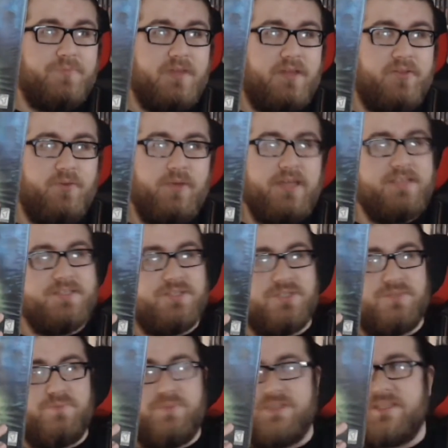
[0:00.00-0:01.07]

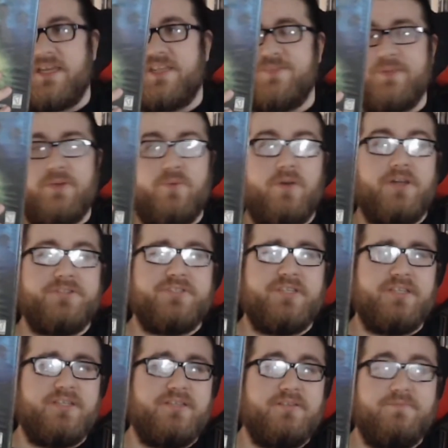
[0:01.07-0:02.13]
Otherwise, besides me
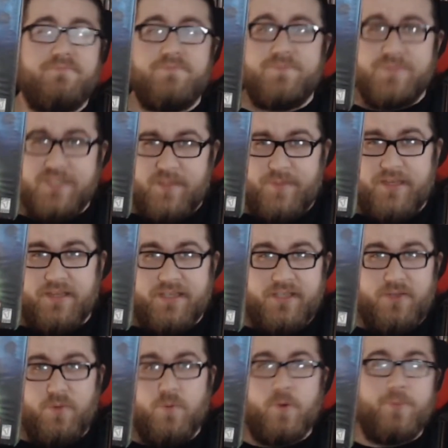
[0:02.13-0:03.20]
watching somebody like
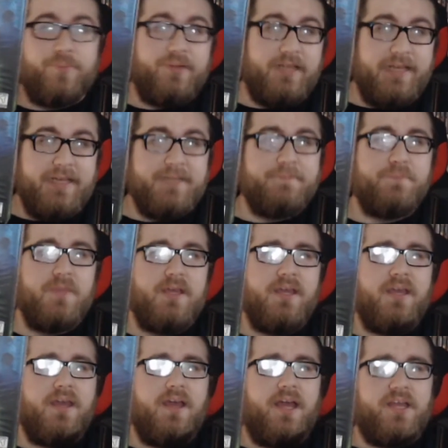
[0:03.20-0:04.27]
Killcore play it,
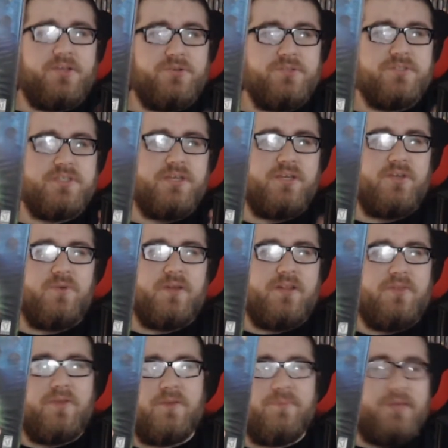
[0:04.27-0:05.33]
I couldn't tell you
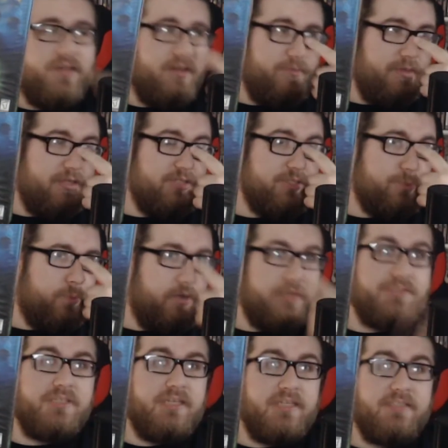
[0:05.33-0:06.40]
anything beyond me just
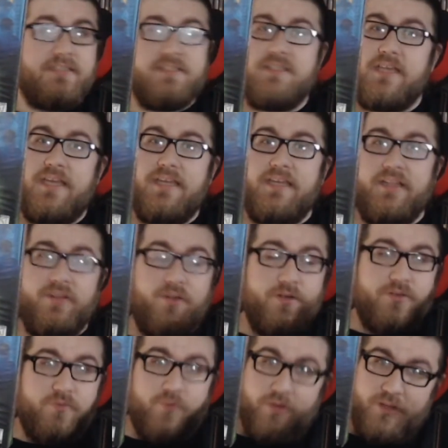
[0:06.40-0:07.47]
watching it and saying it
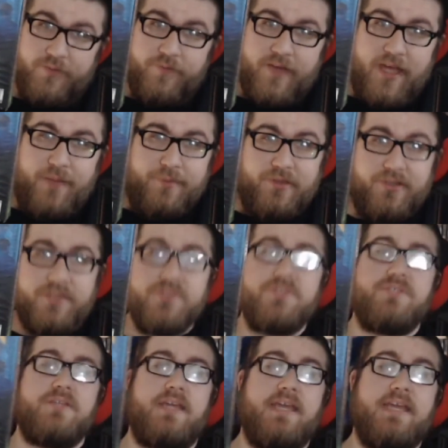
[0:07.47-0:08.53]
looked really
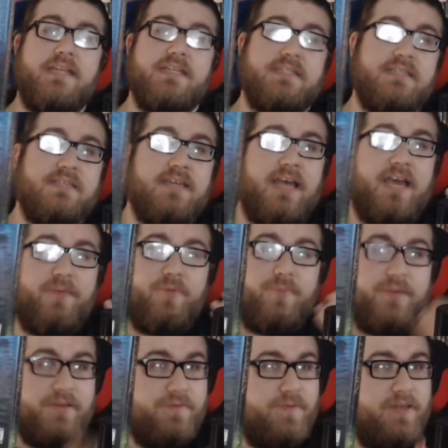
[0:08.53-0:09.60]
fabulous, and I'm a
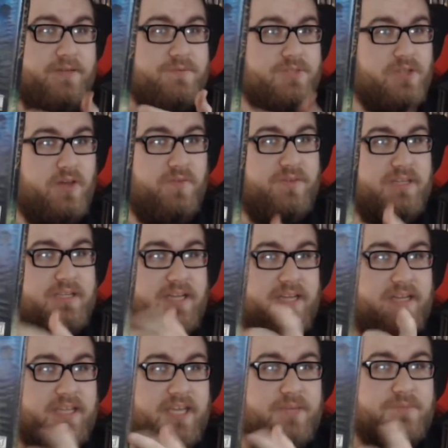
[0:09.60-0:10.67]
big fan of solving the kind
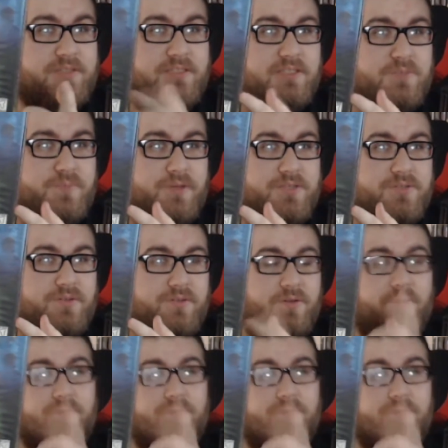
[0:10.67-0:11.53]
of games that this puzzle, or